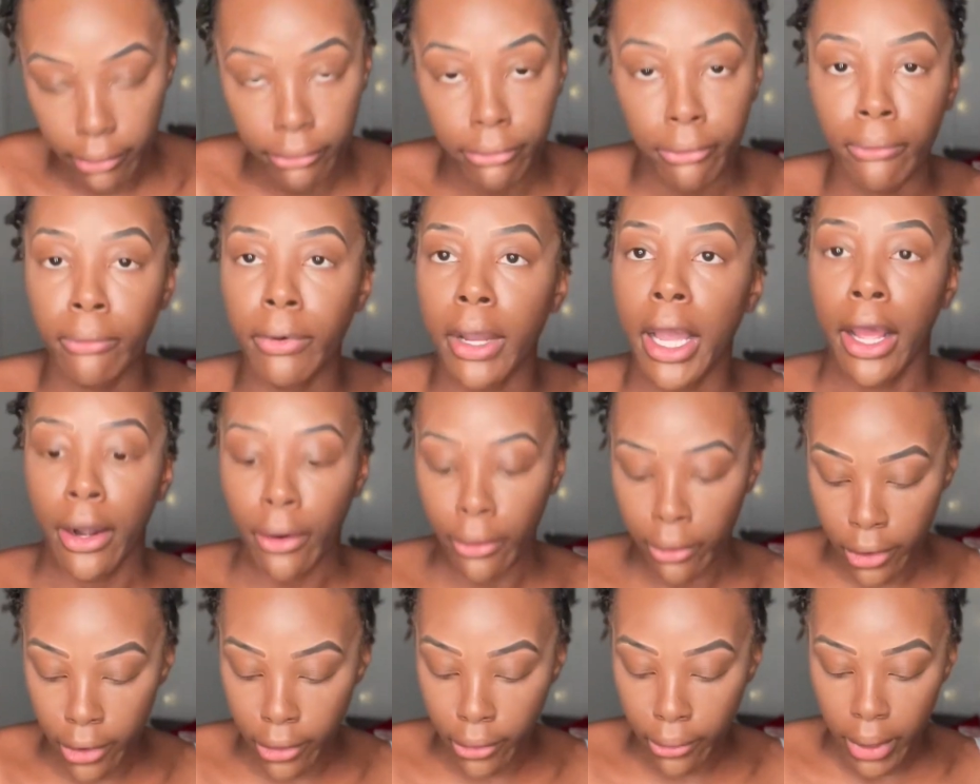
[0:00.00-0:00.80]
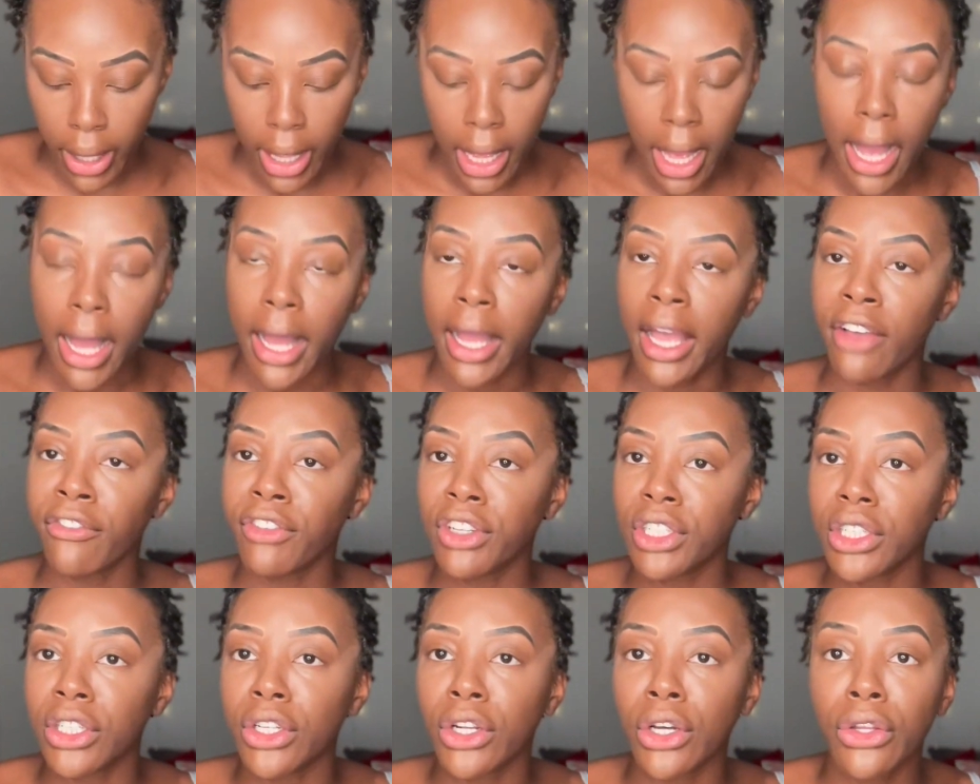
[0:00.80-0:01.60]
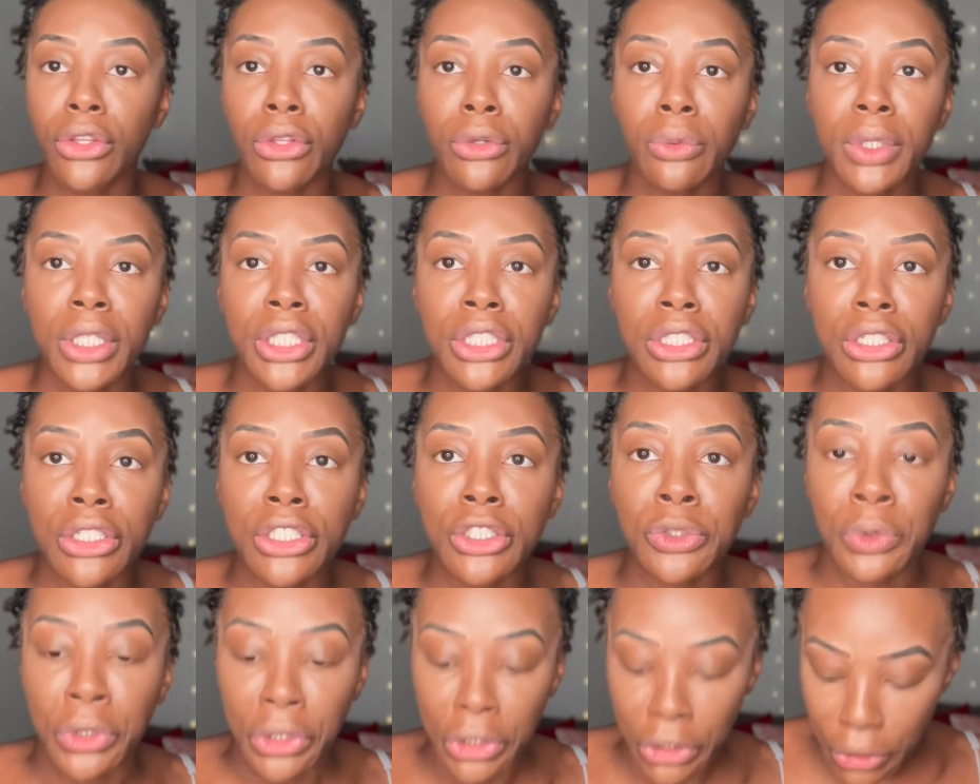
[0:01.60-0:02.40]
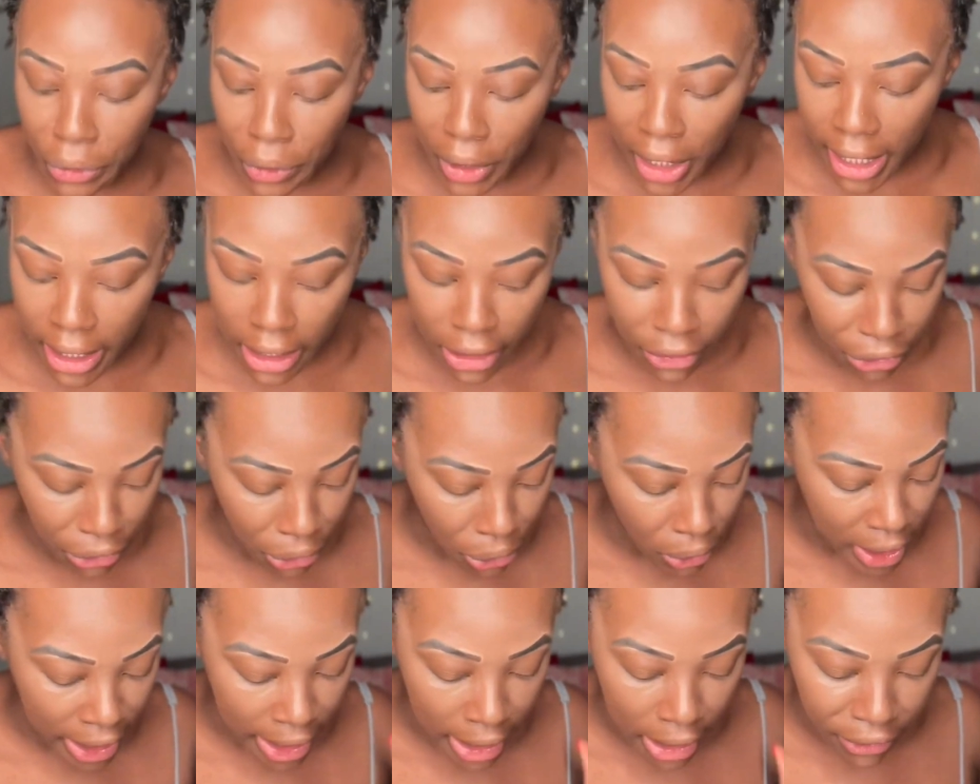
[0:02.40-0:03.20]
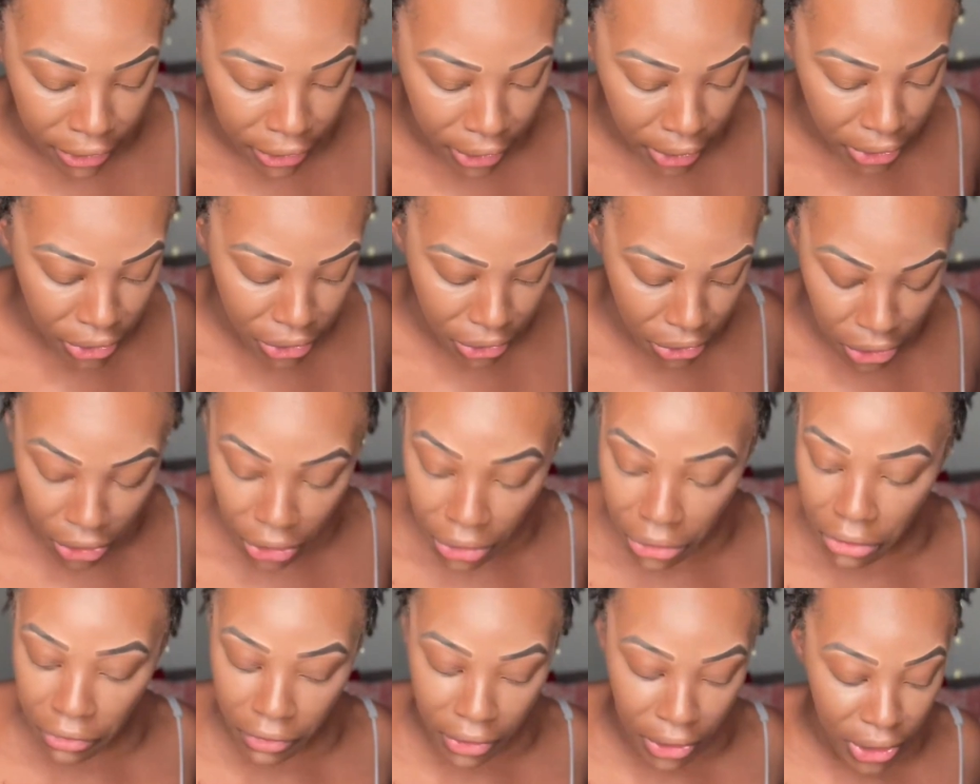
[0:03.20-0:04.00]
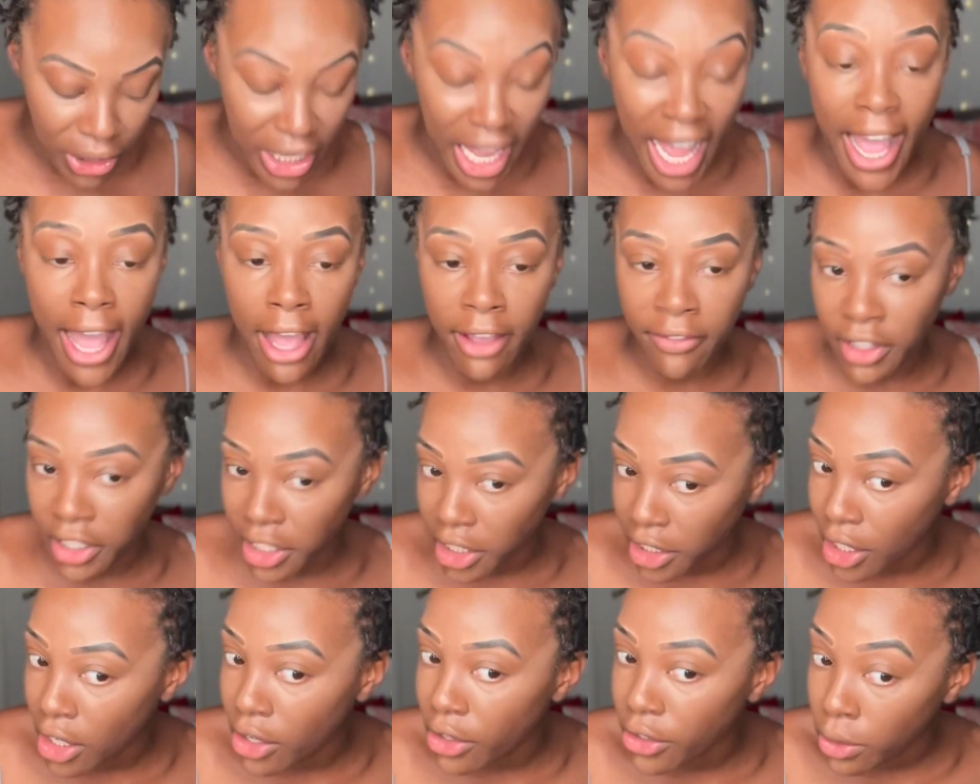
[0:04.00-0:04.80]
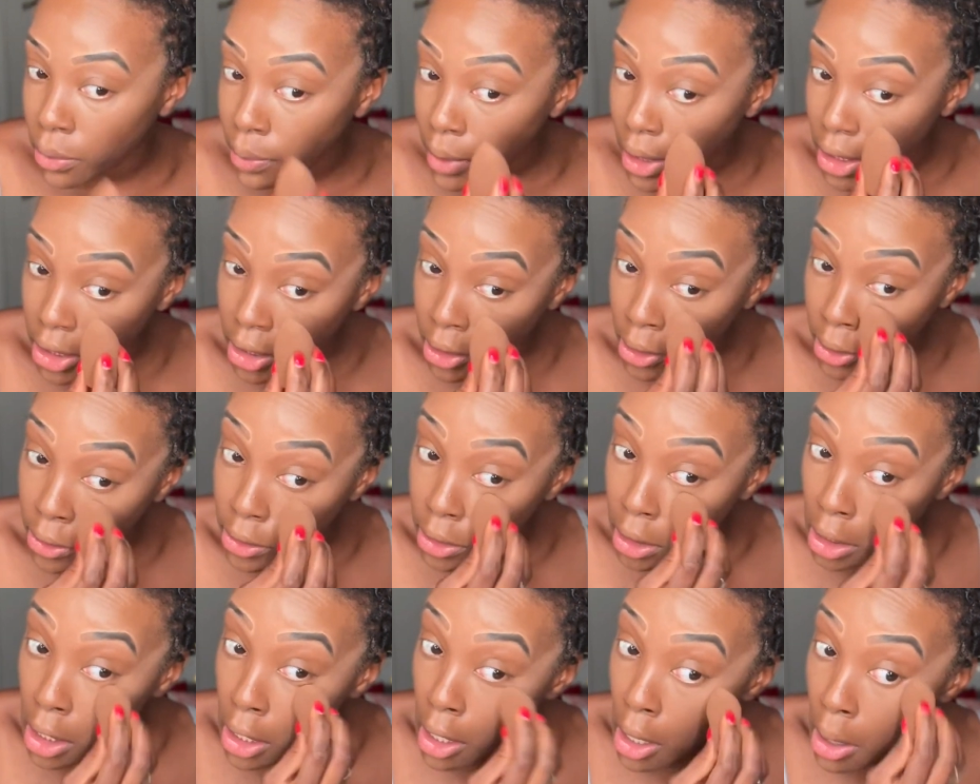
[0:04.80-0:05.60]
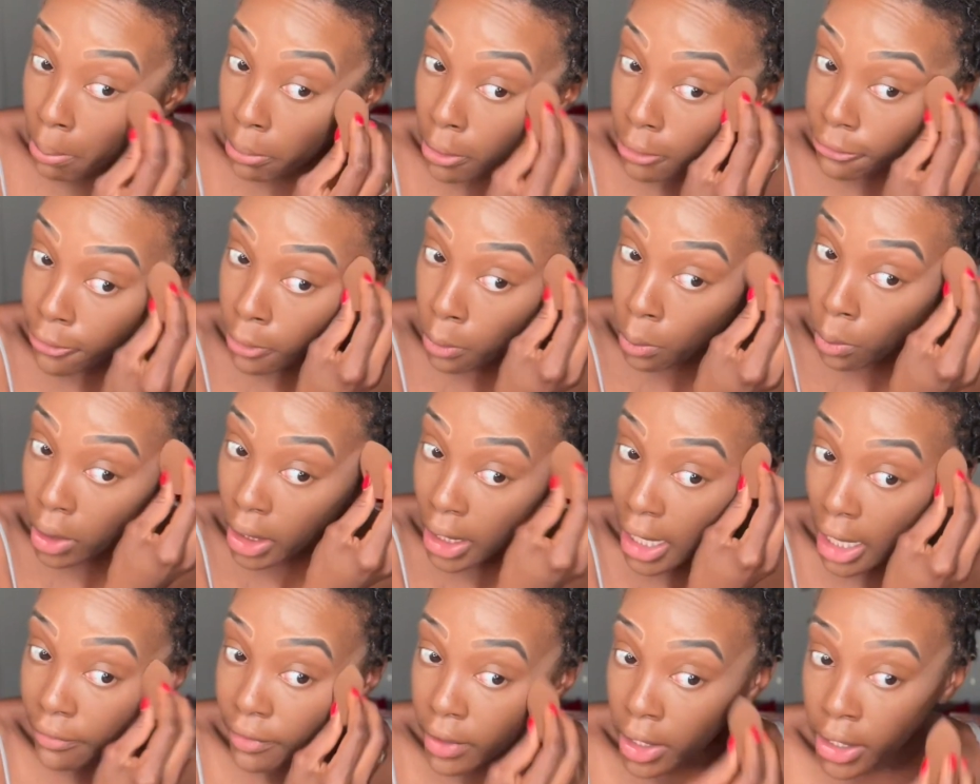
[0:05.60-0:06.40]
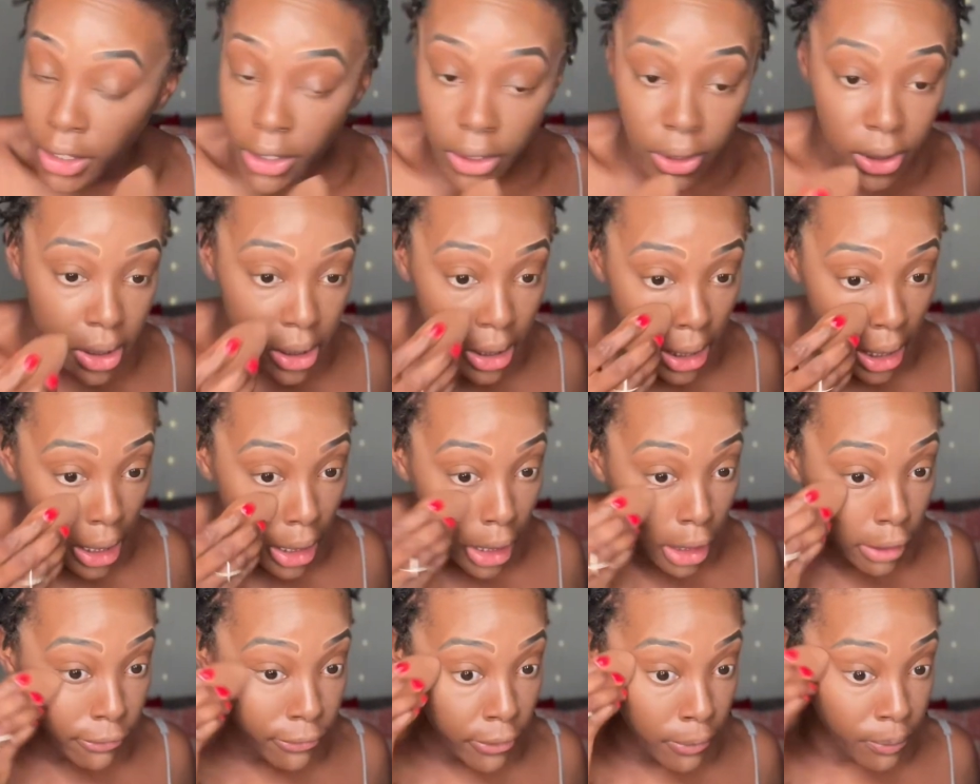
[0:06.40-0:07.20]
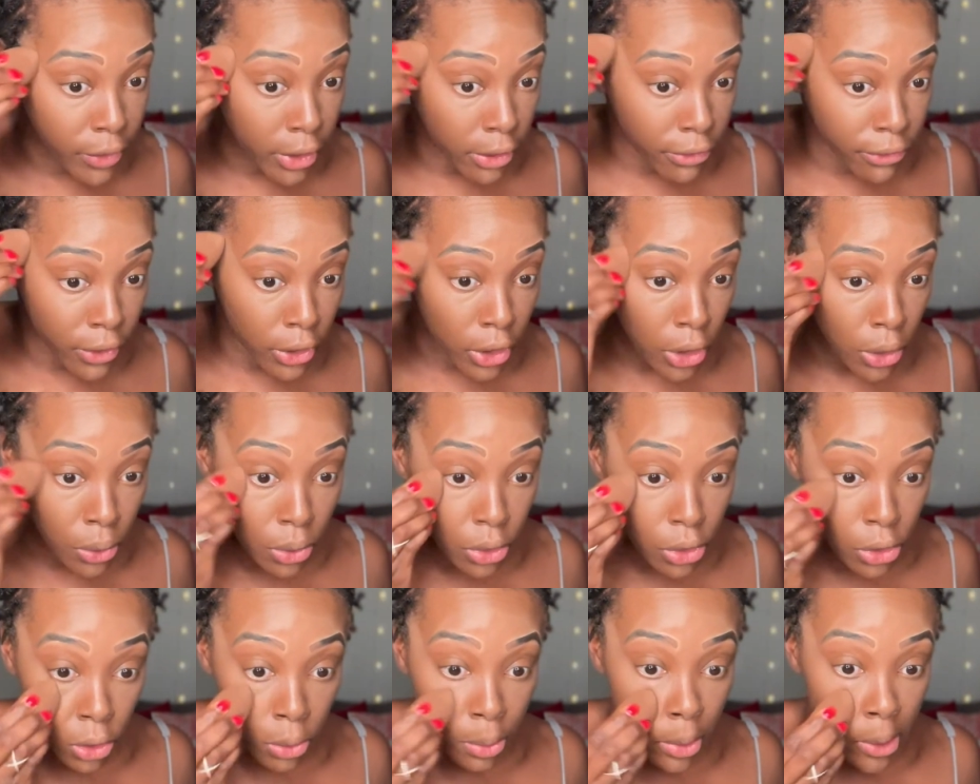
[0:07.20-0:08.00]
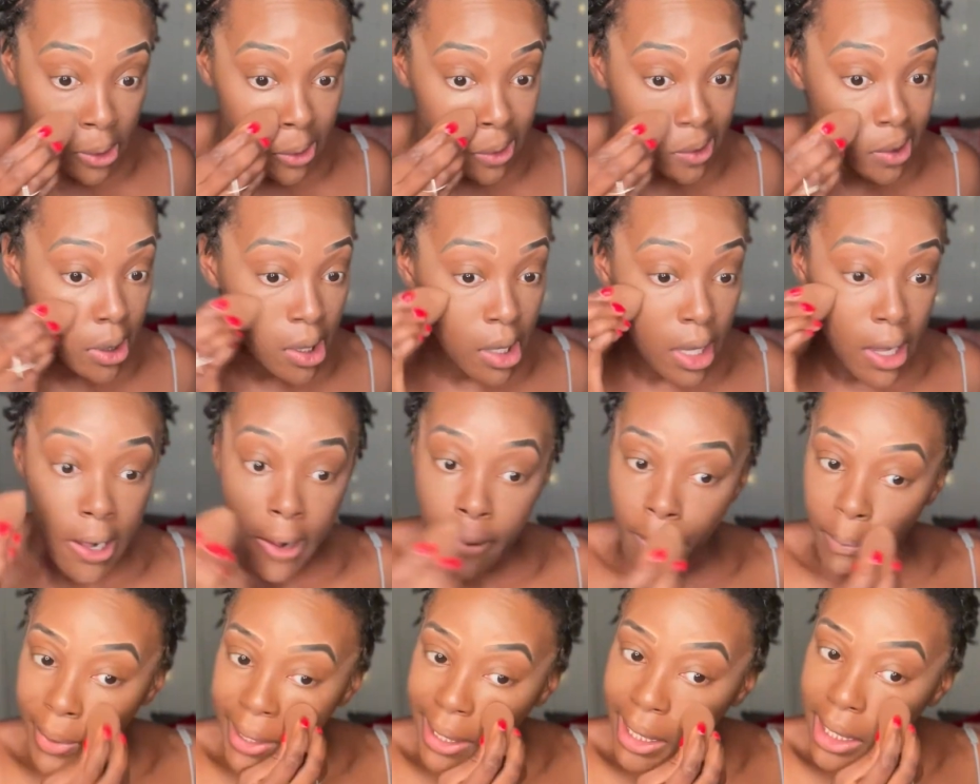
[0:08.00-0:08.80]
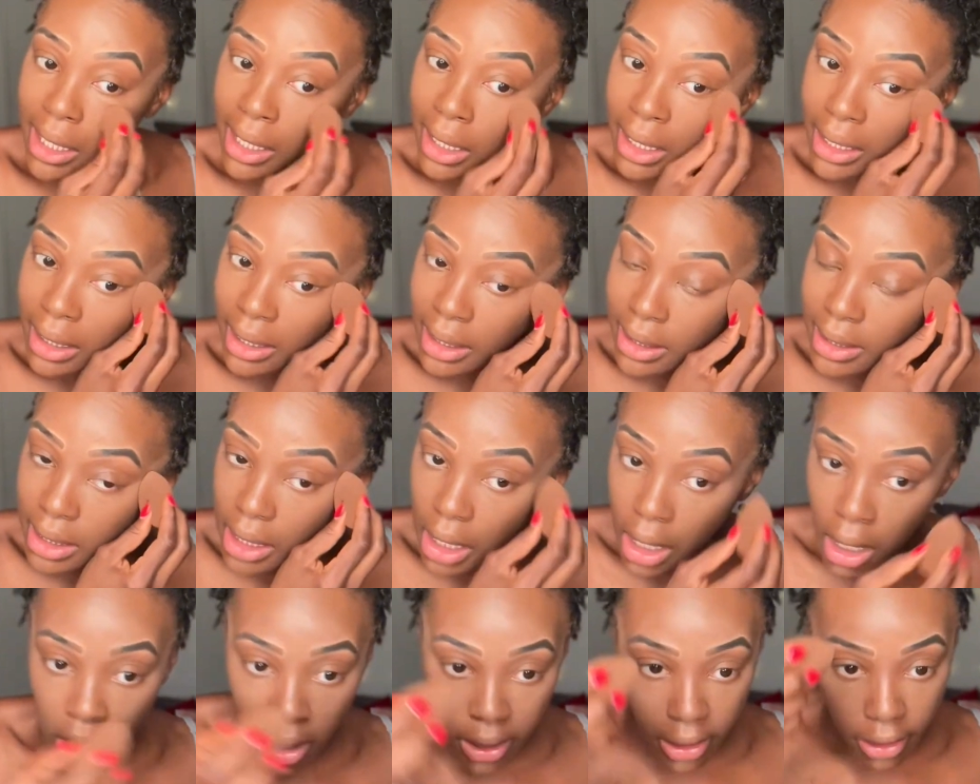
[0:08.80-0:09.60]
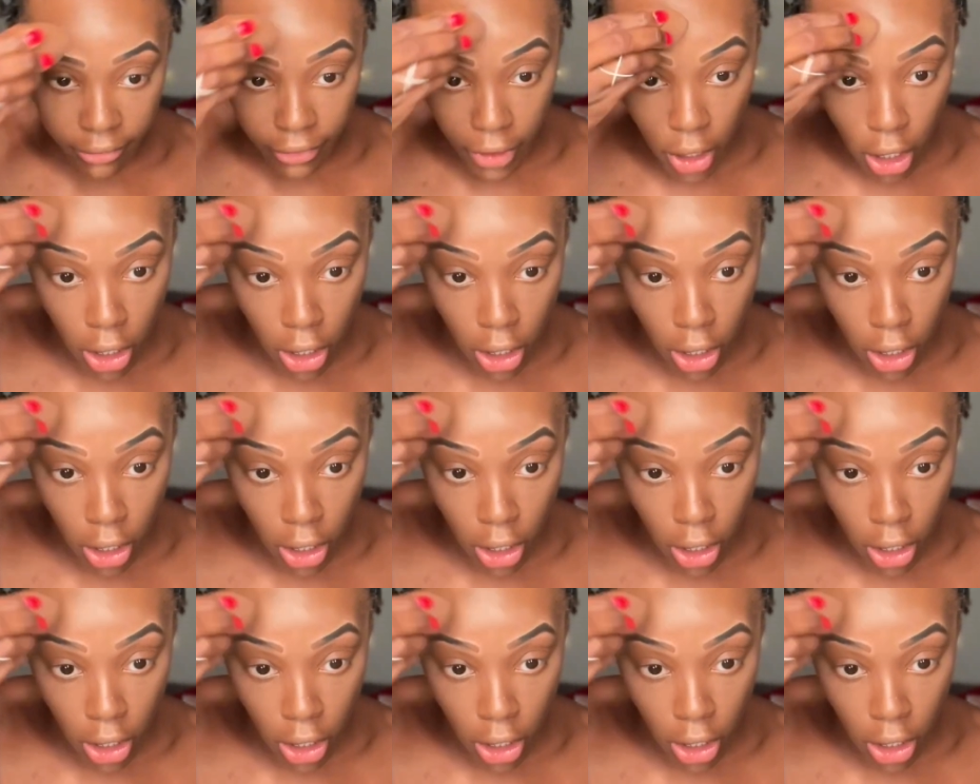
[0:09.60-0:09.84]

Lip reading: I don't know. I haven't done all the research. We're going to go ahead and throw that out there into the universe. I haven't done all the research, but from what I've understand from different YouTubers, because of